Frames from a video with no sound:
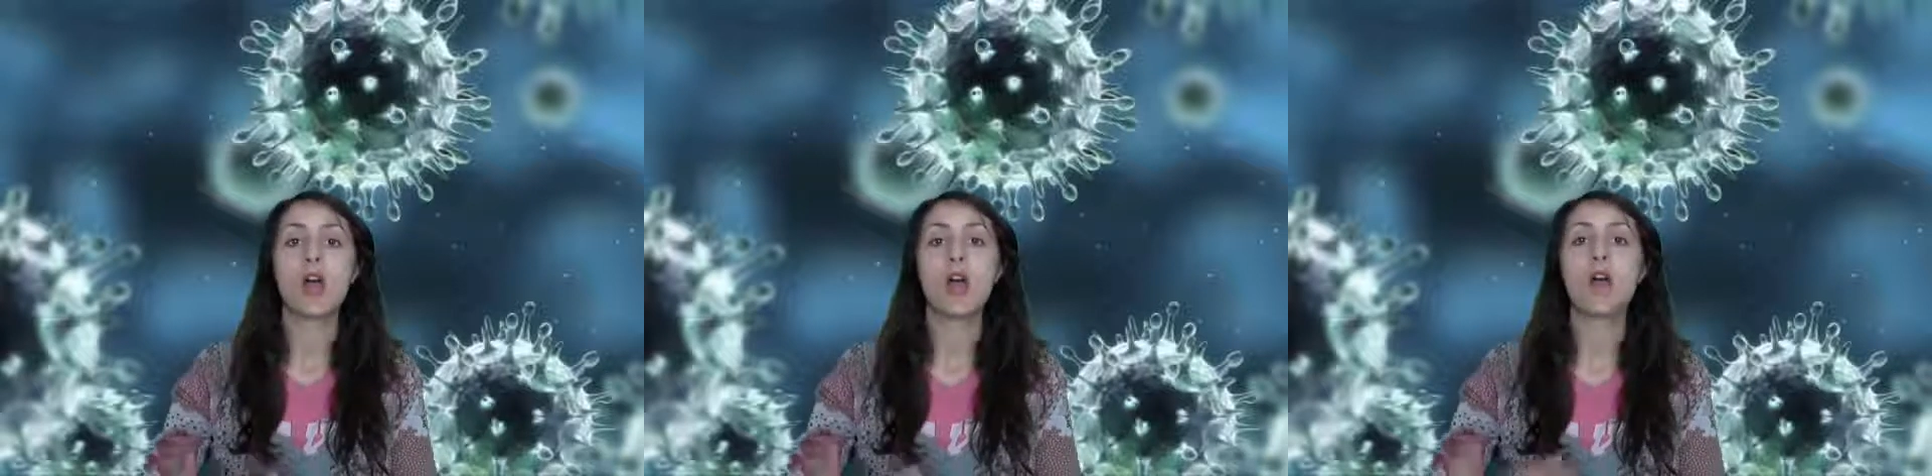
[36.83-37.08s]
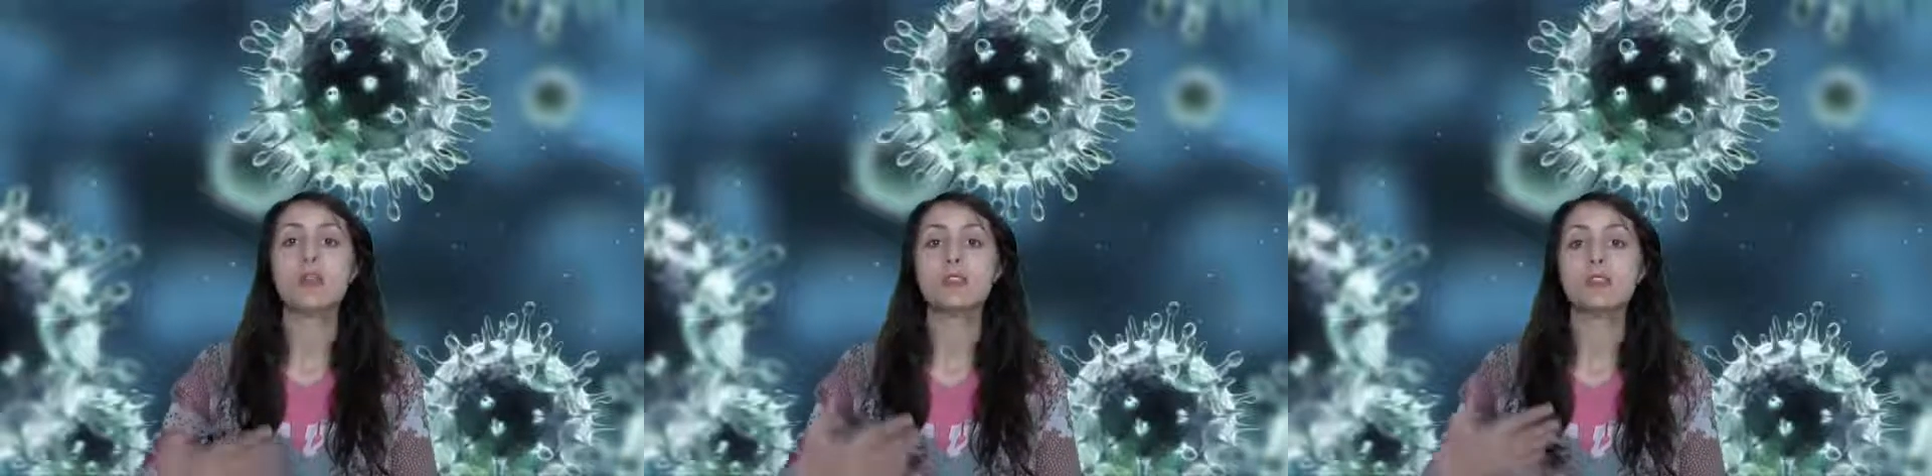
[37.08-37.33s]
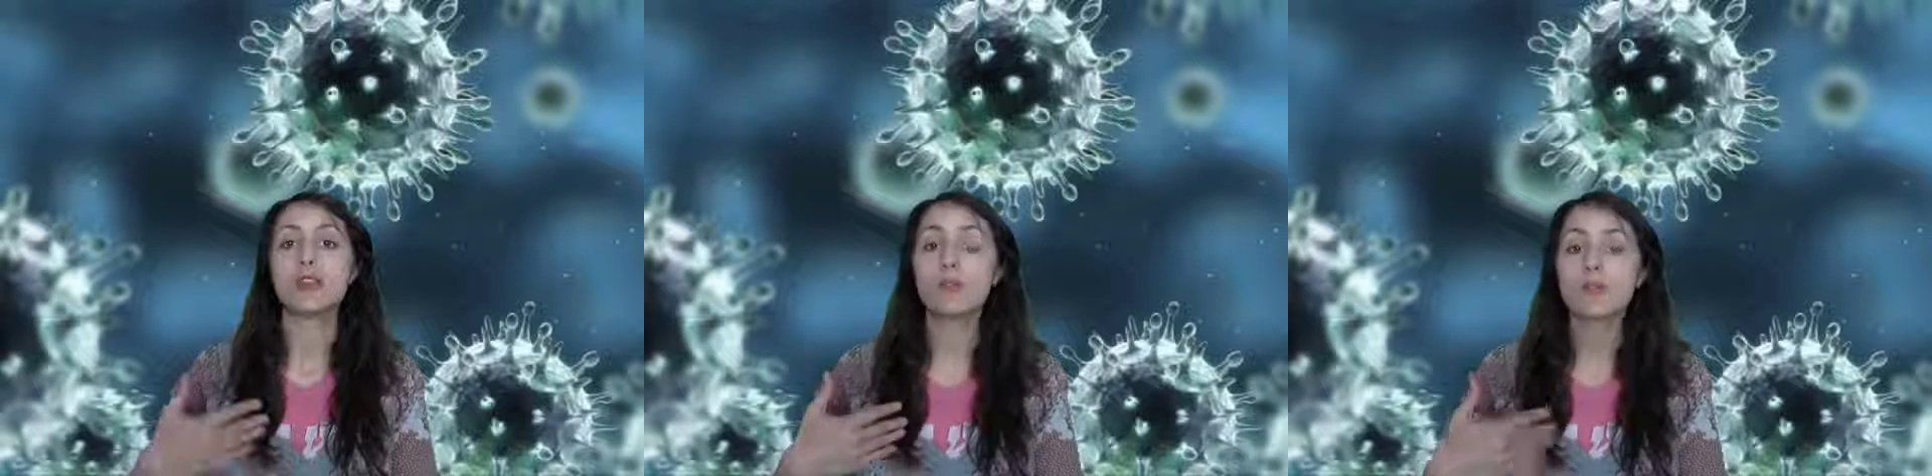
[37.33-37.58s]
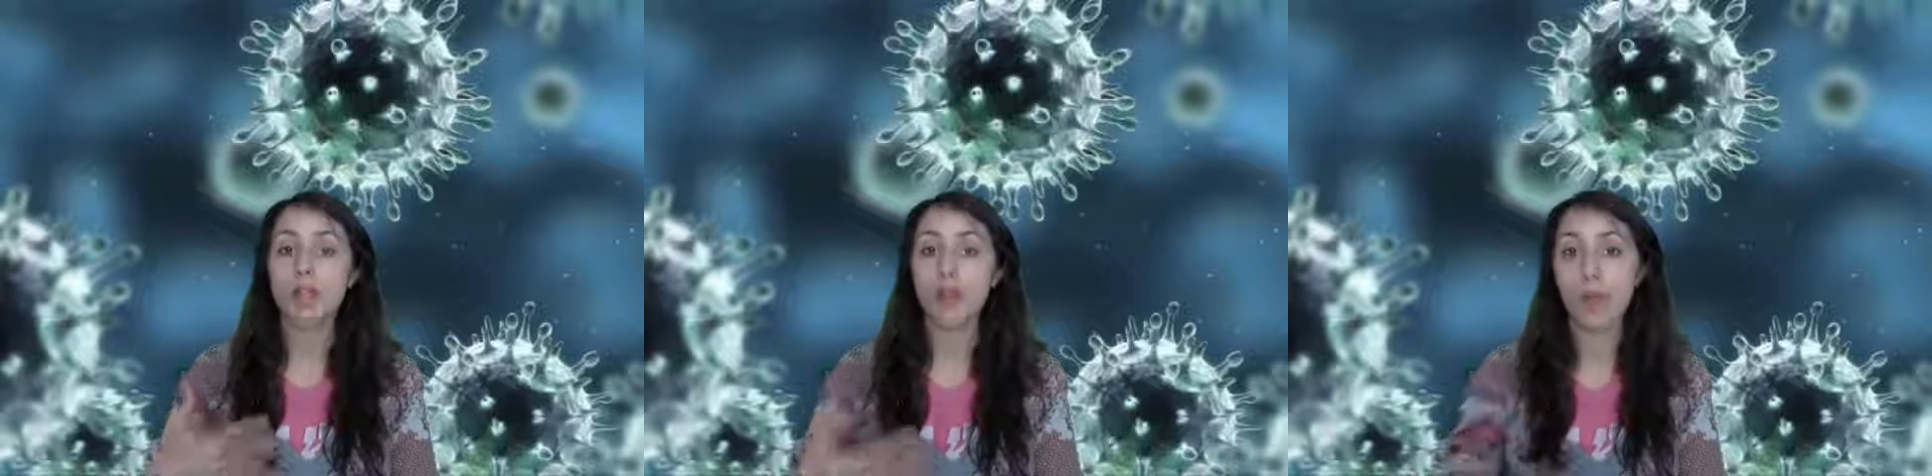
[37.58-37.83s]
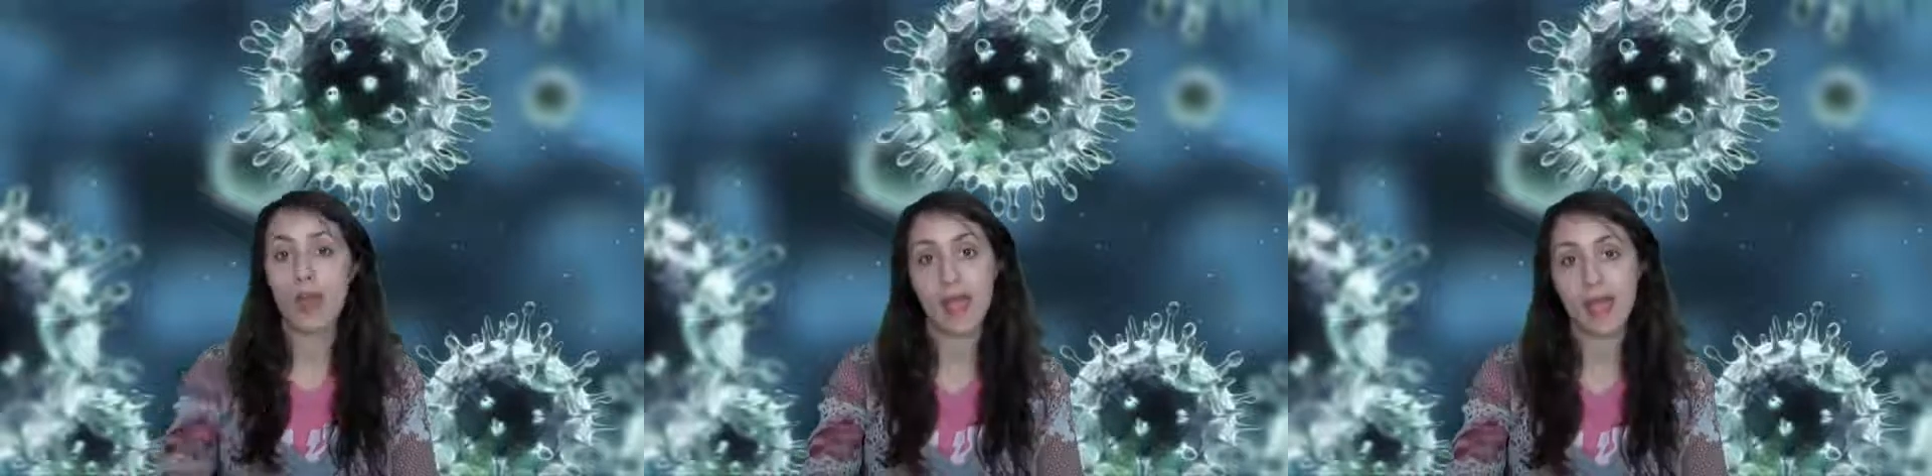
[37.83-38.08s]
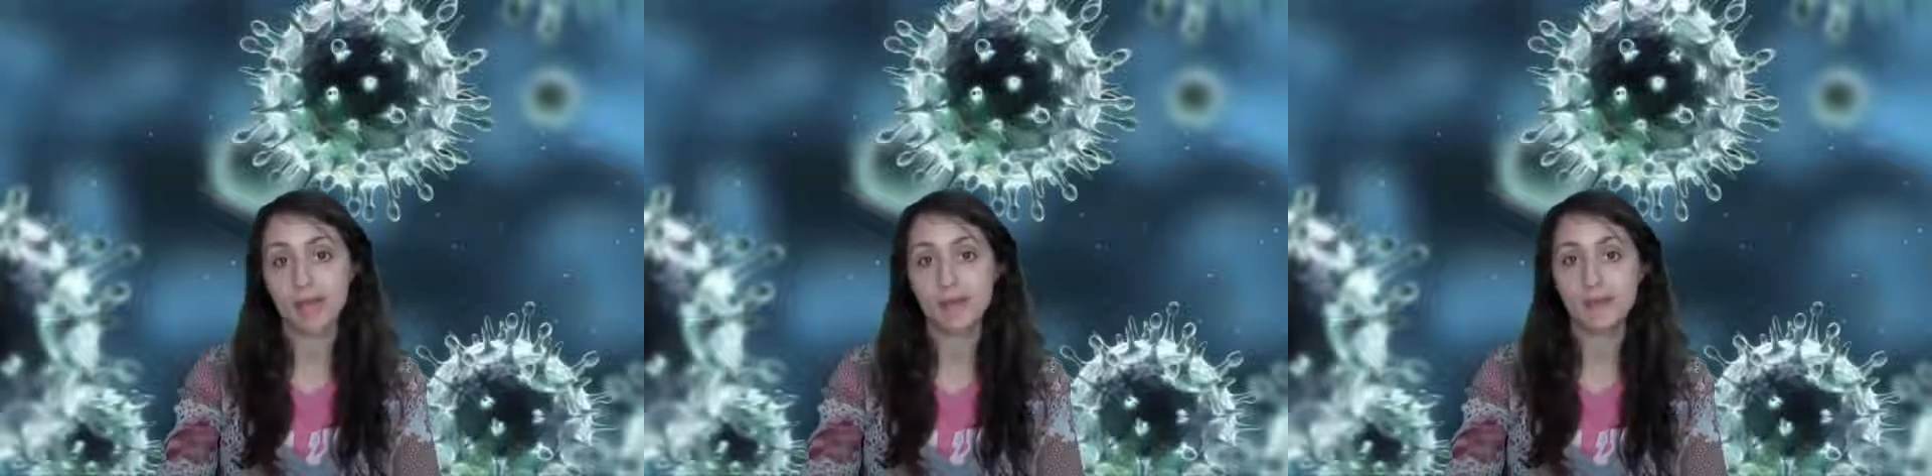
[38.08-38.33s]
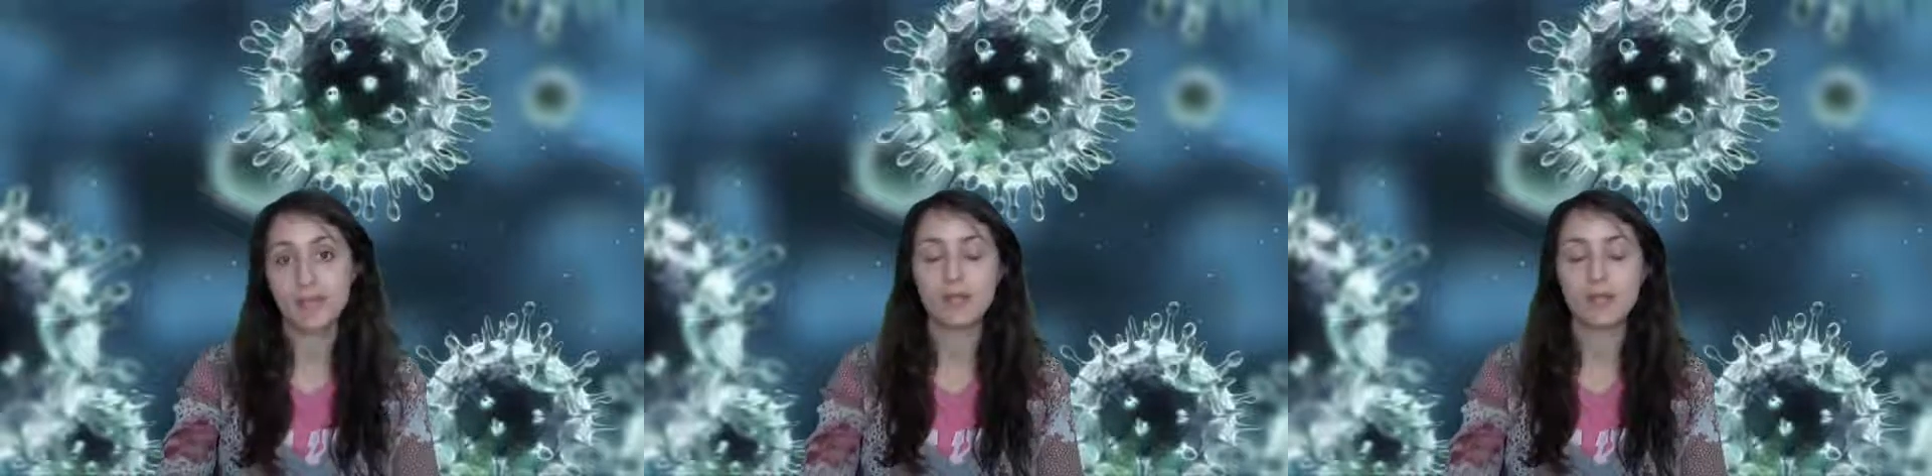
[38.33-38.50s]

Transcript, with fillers: horizontal way.